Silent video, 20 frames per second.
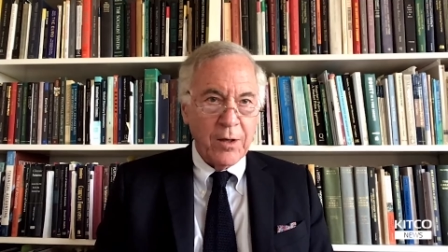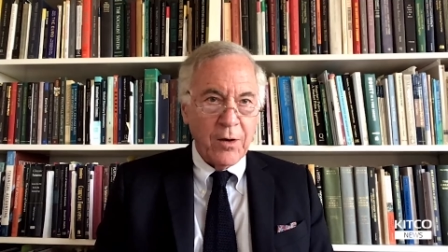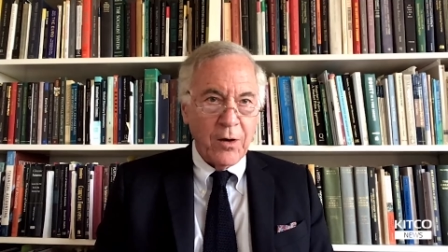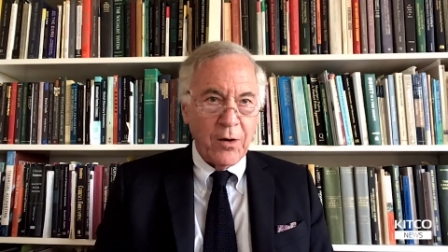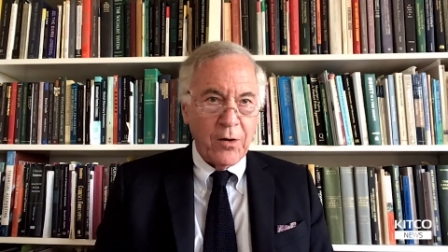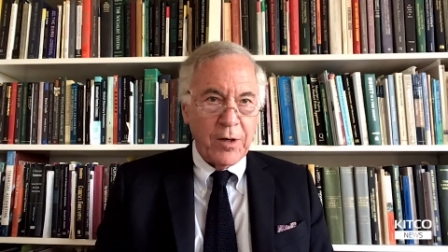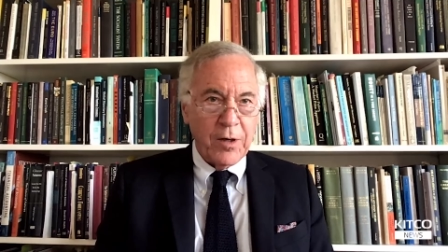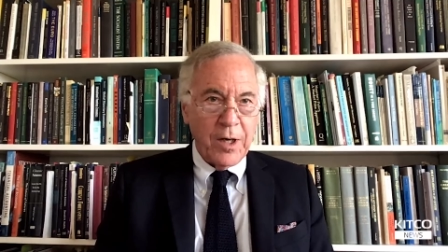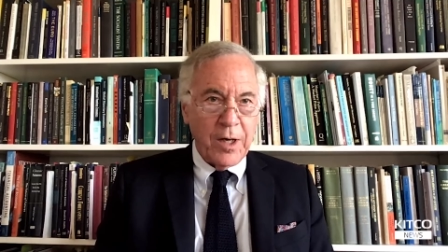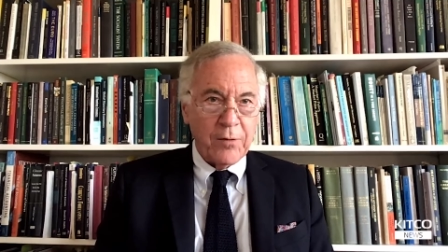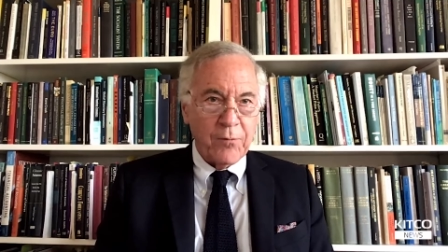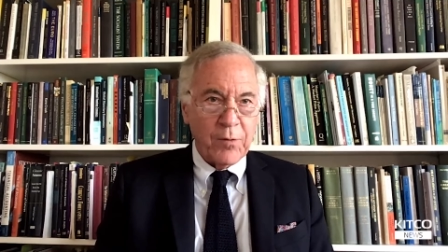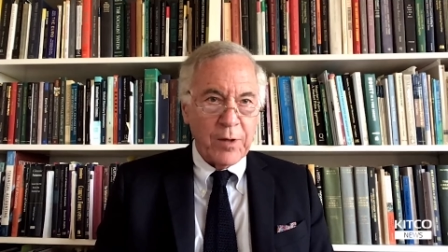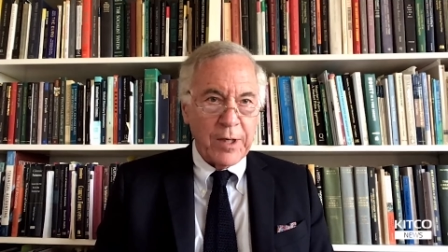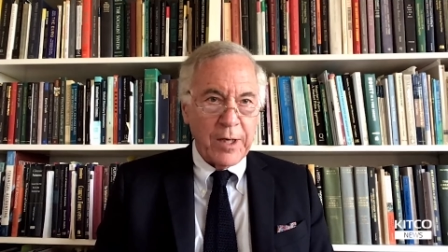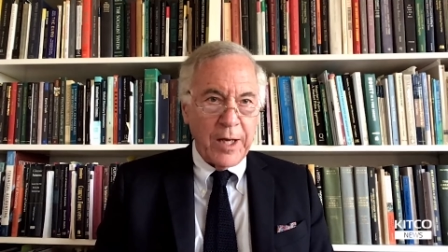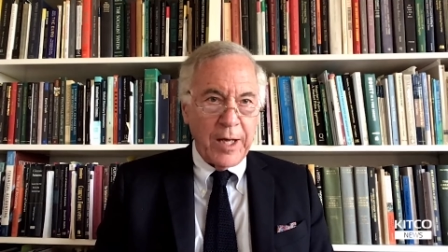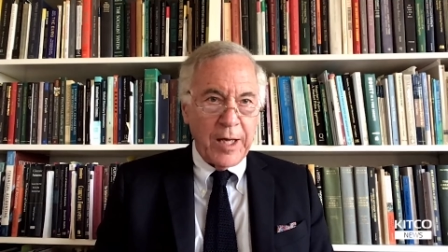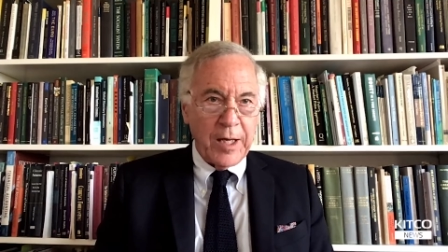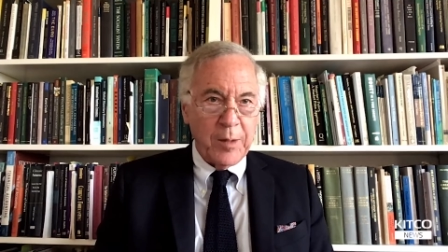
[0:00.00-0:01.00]
are not
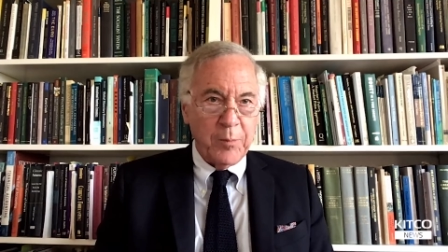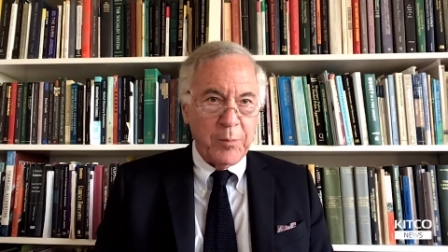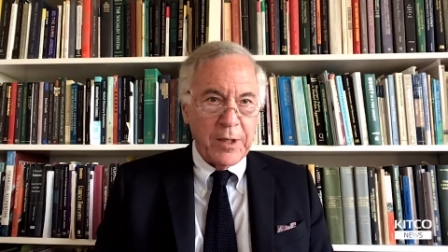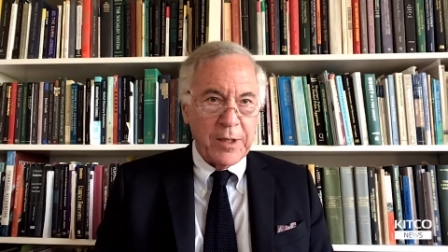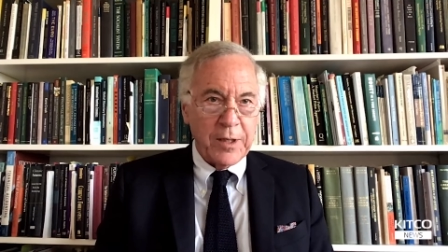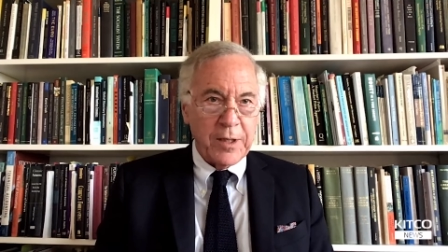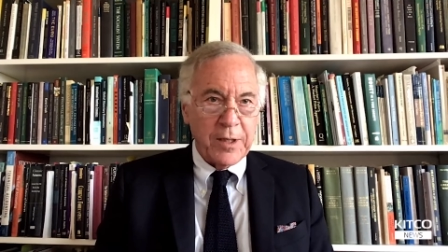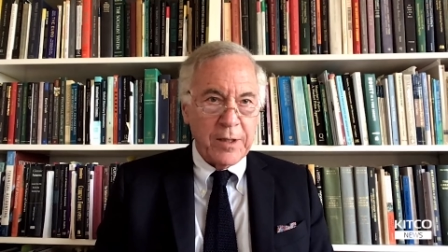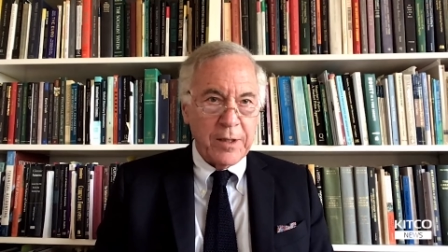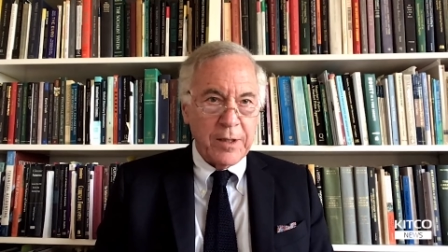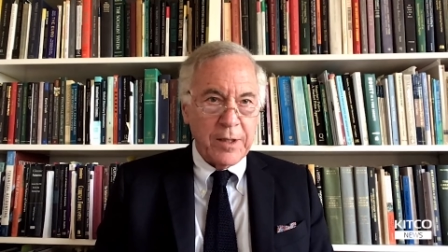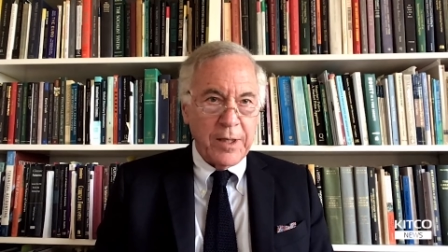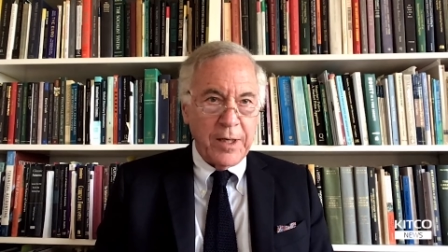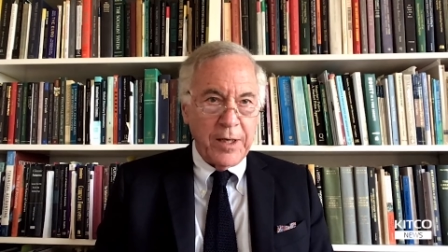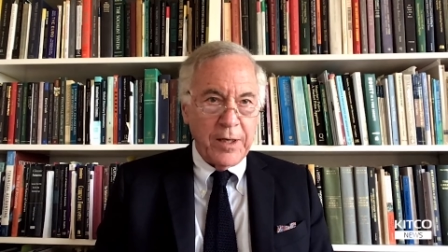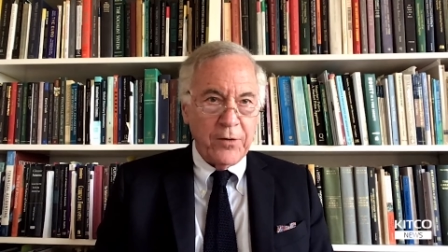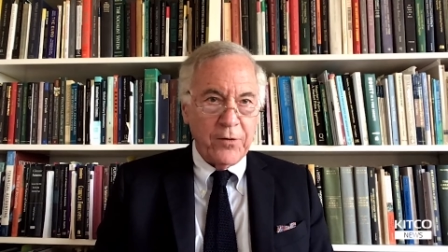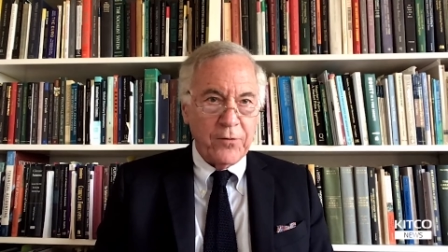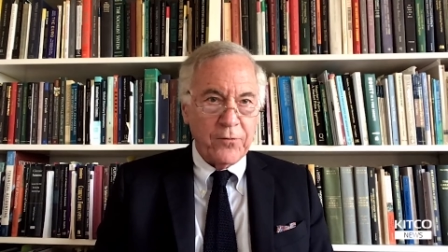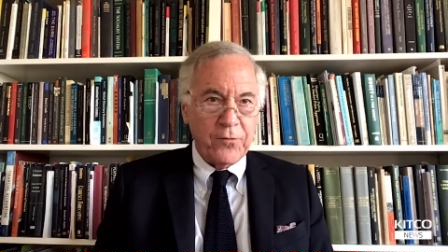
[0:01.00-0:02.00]
reliable
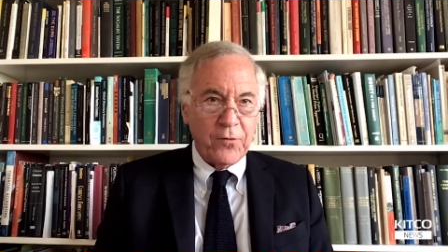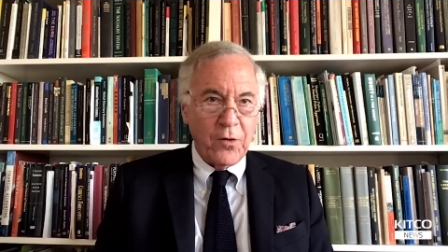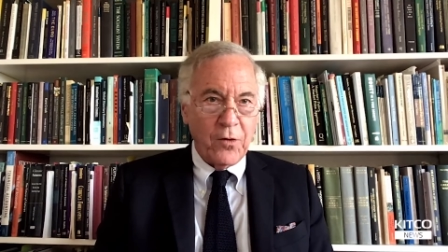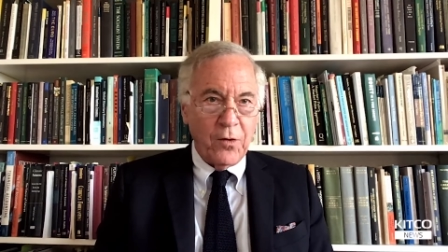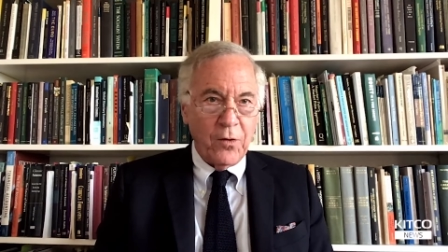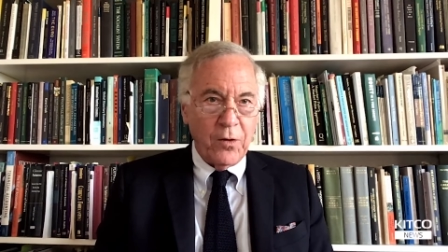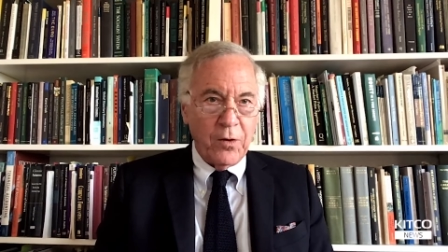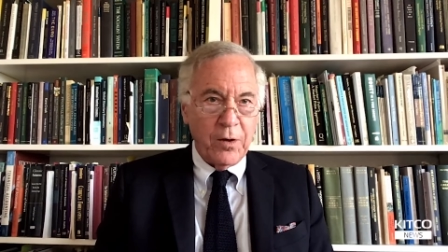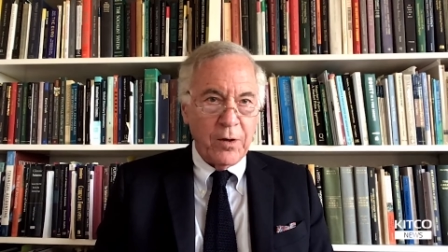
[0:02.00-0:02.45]
indicators